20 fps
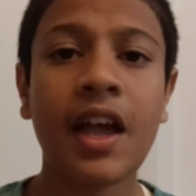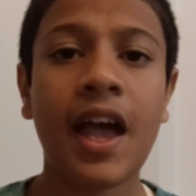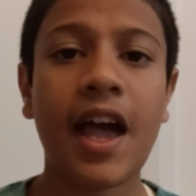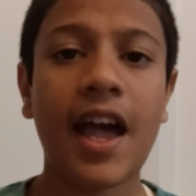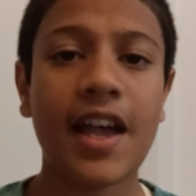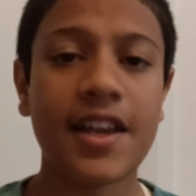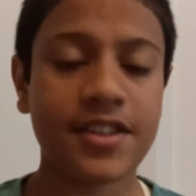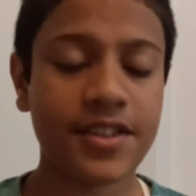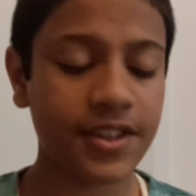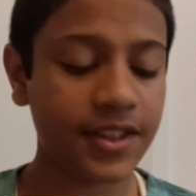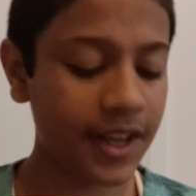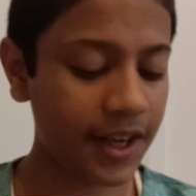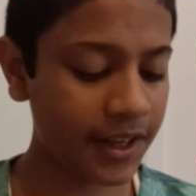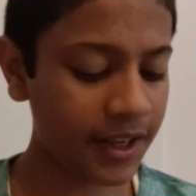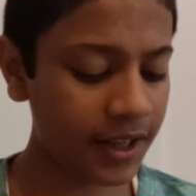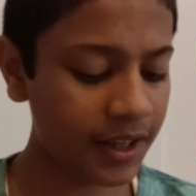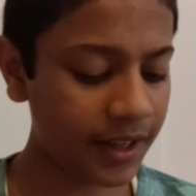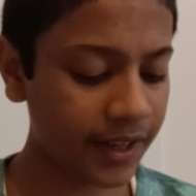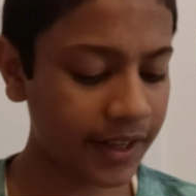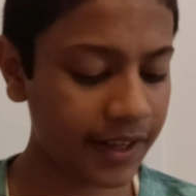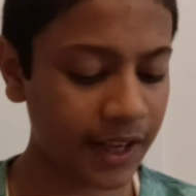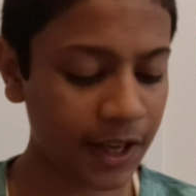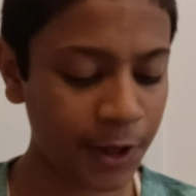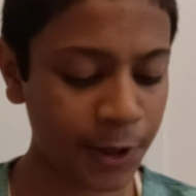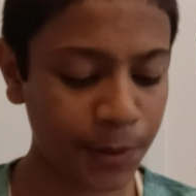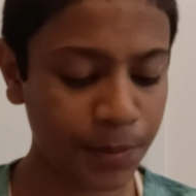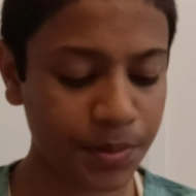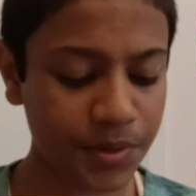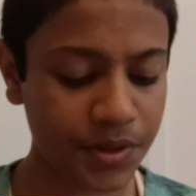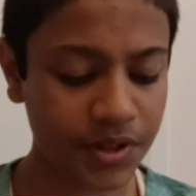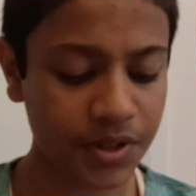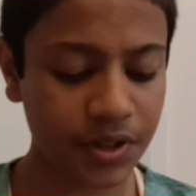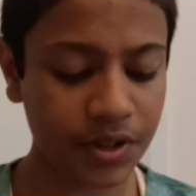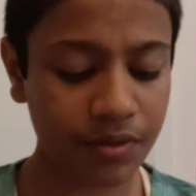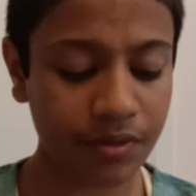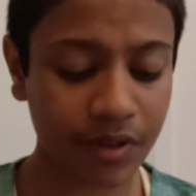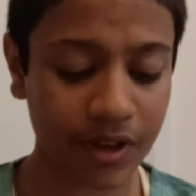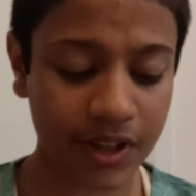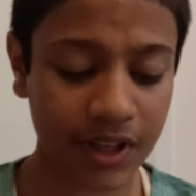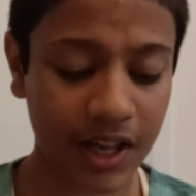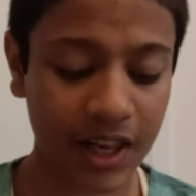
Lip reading: as the data lake helps run